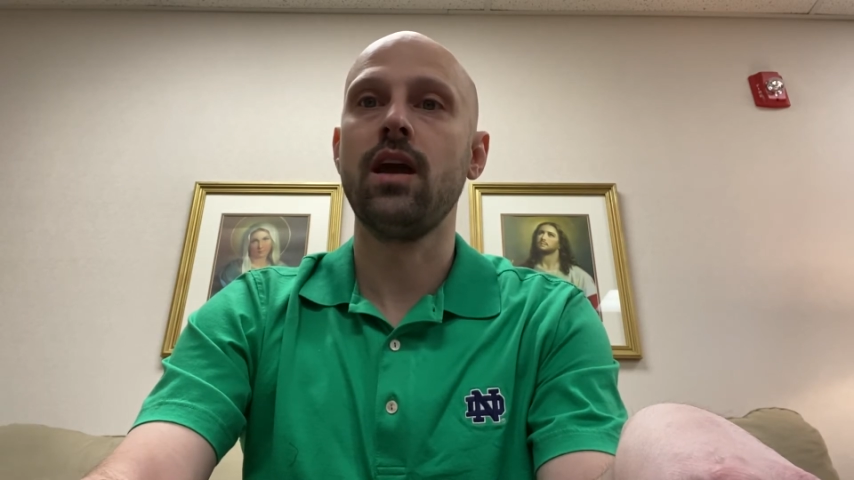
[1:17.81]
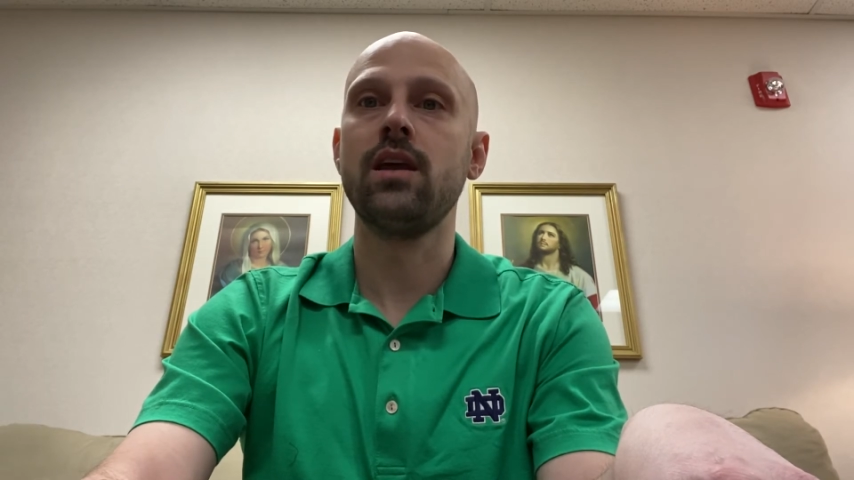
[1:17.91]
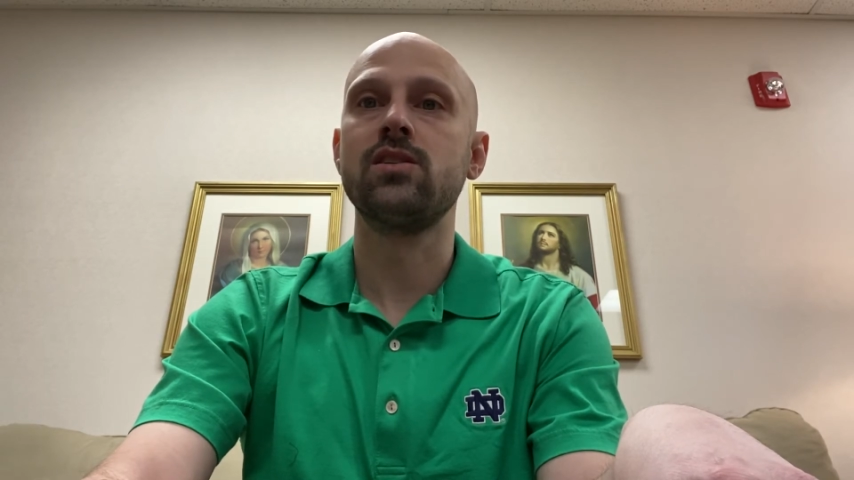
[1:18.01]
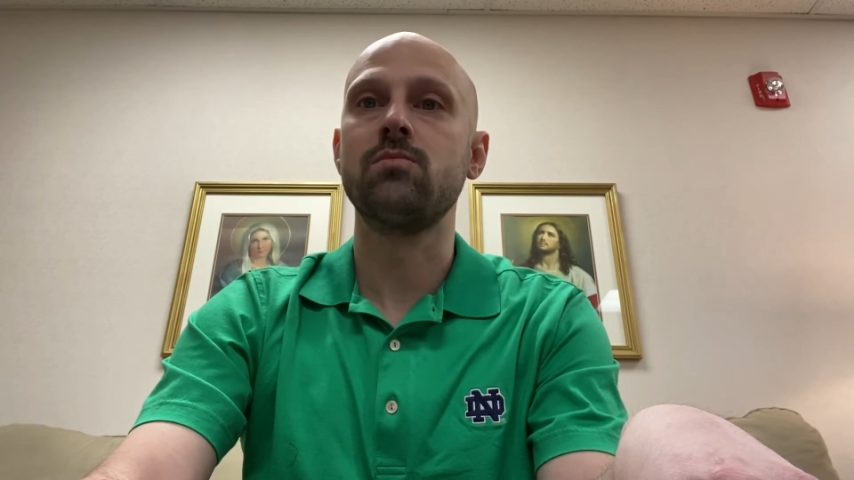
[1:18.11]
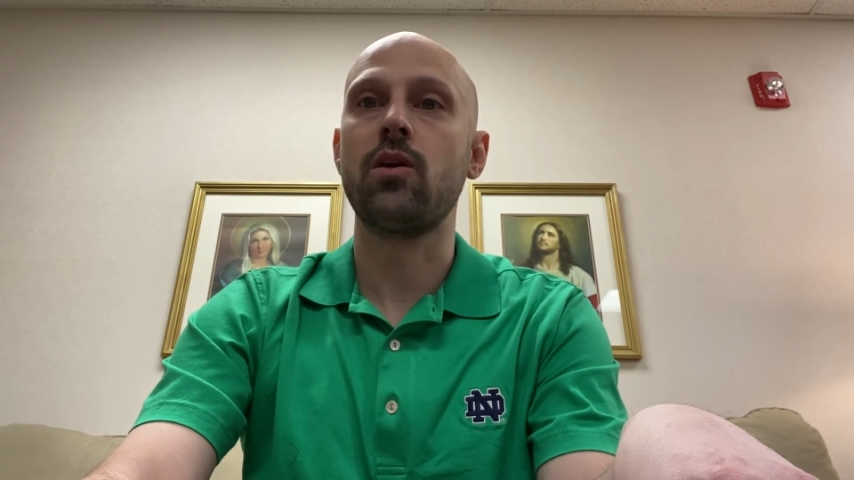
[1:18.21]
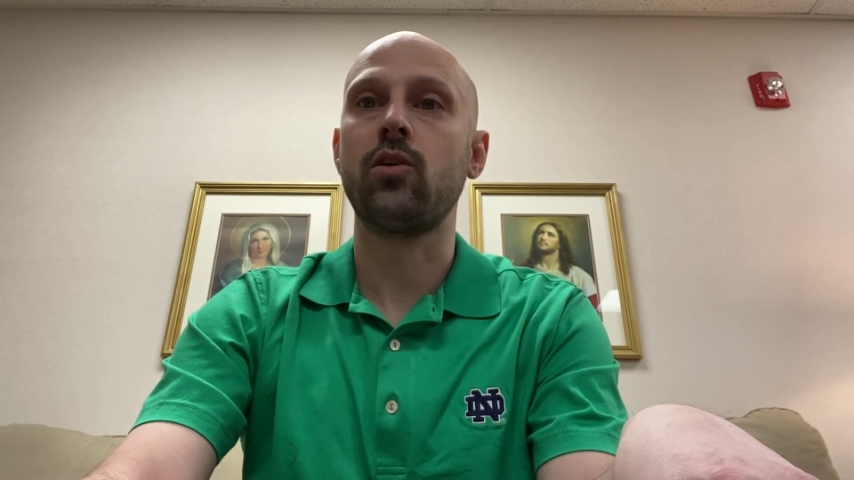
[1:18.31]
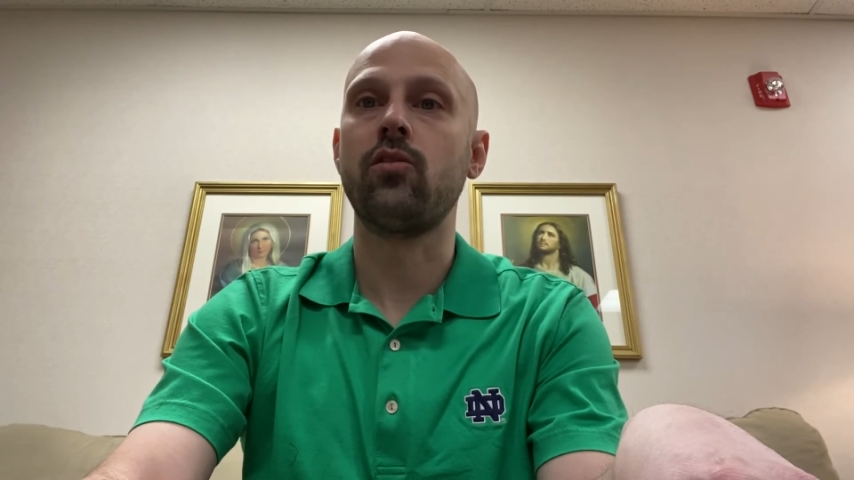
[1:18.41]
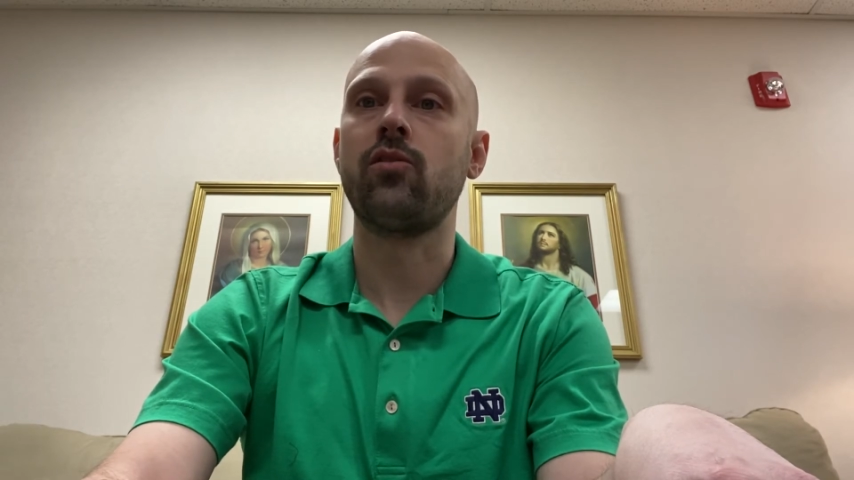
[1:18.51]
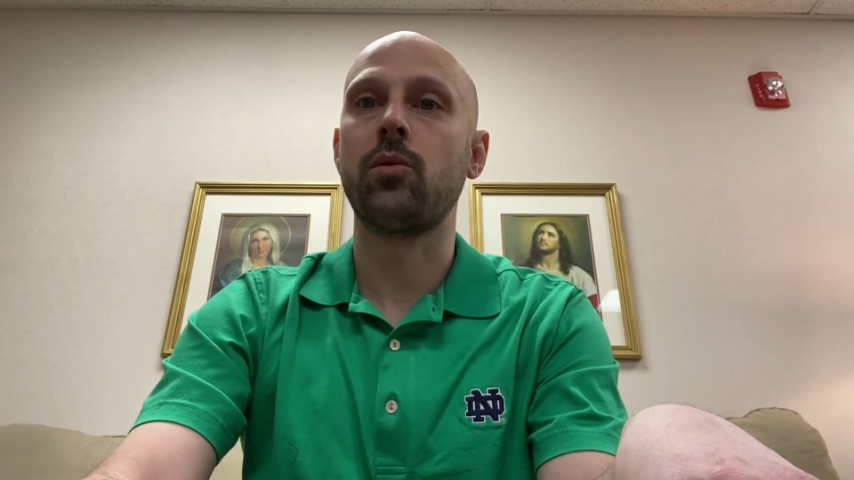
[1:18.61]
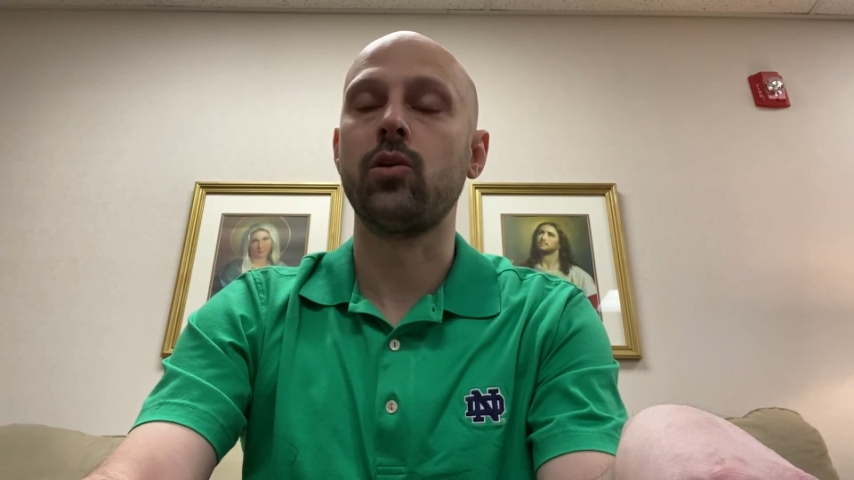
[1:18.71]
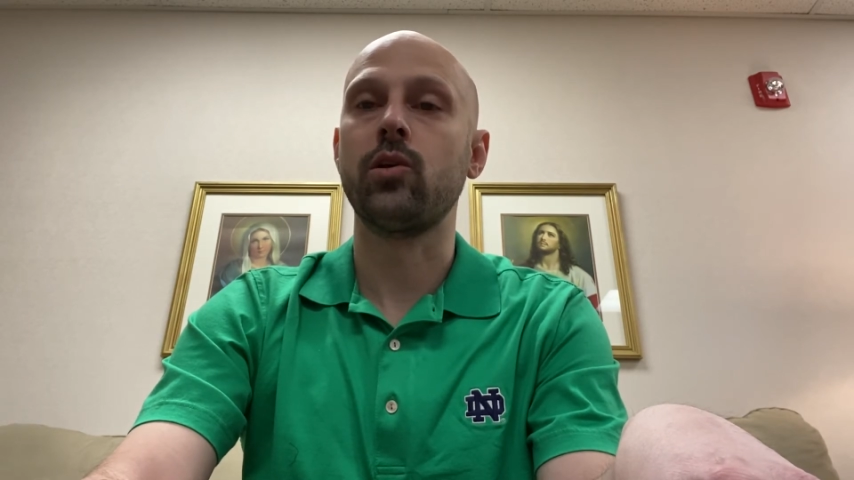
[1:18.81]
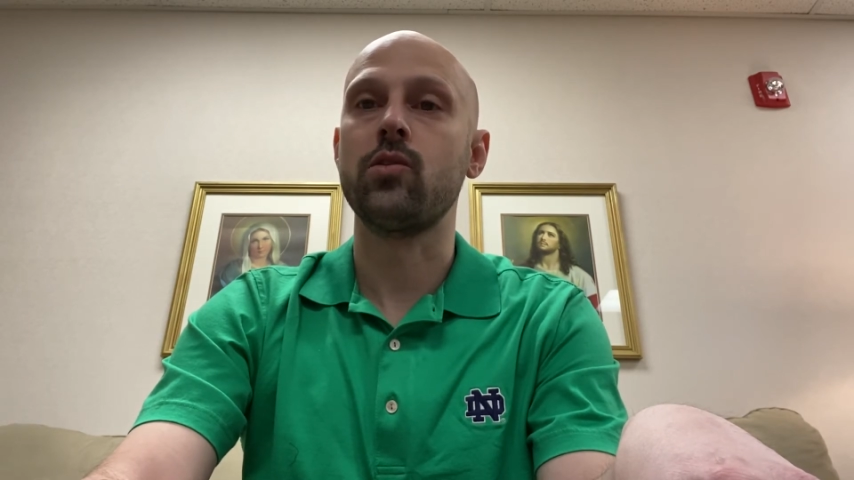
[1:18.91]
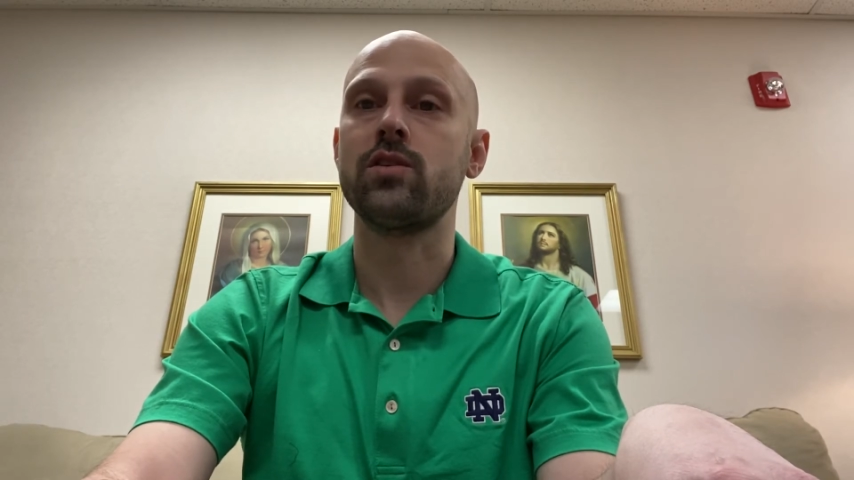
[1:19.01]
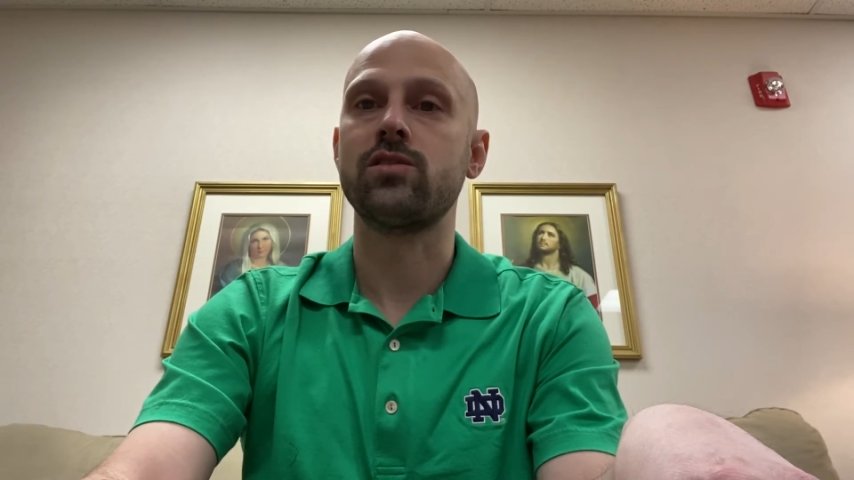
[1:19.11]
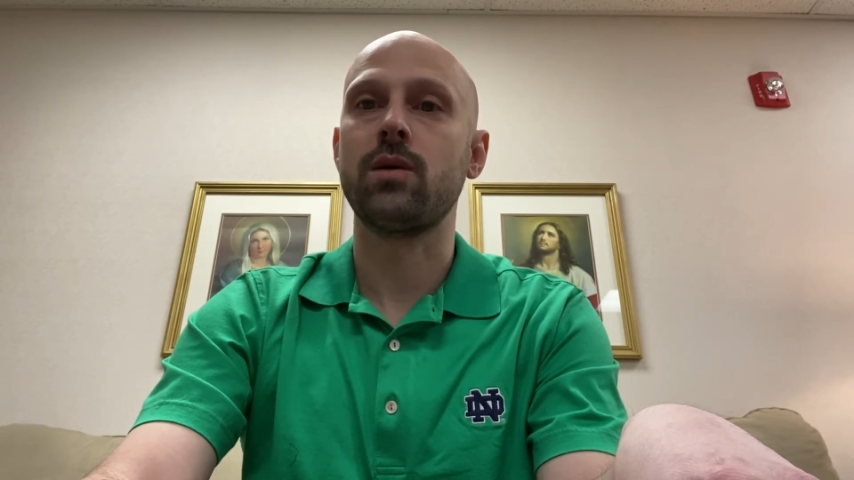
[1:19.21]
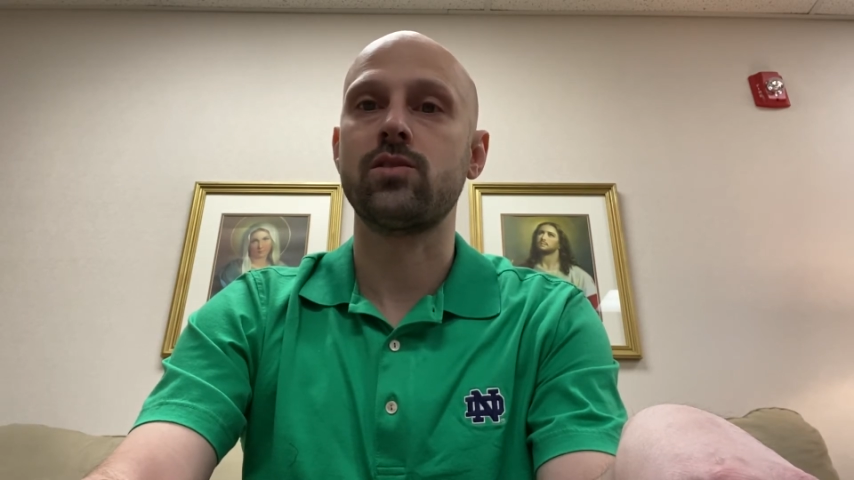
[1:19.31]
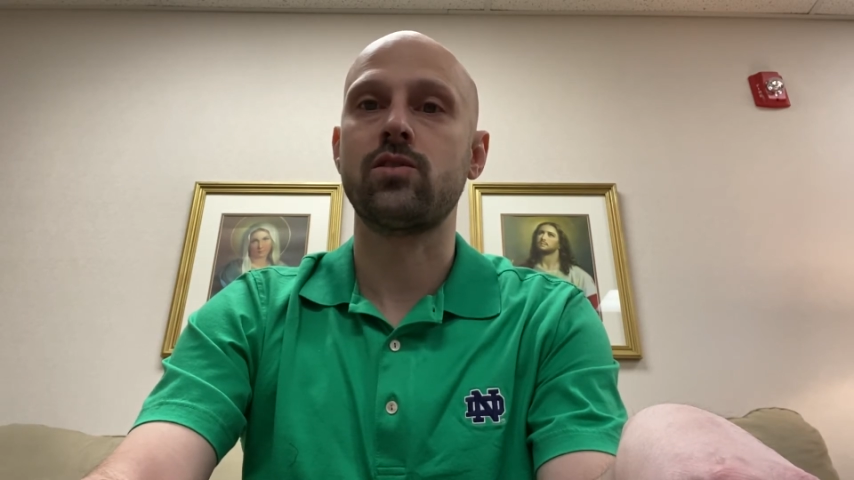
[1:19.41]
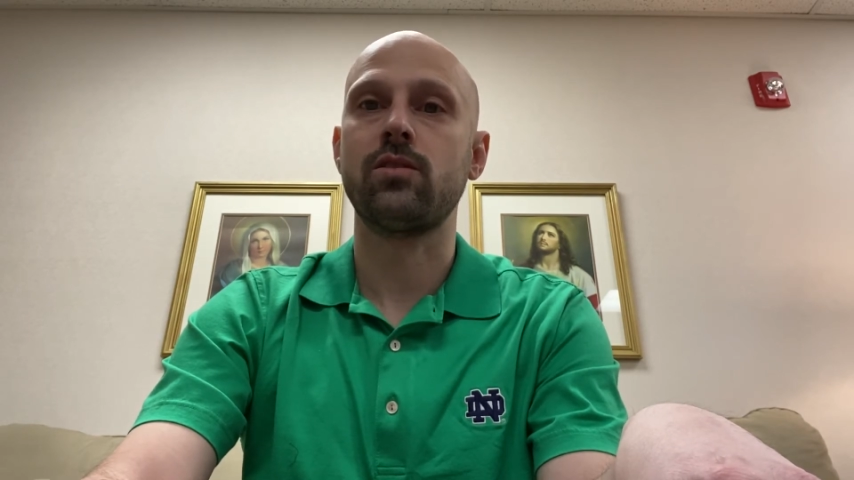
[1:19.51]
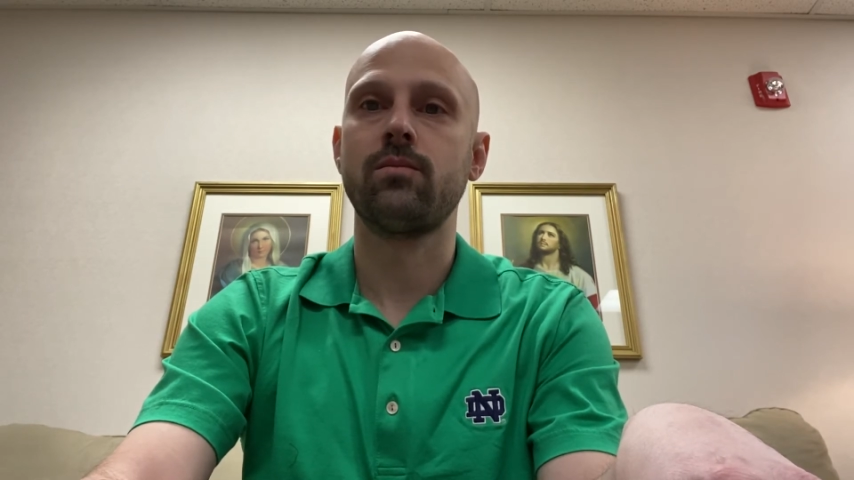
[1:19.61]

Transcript: and his mother from earlier this semester.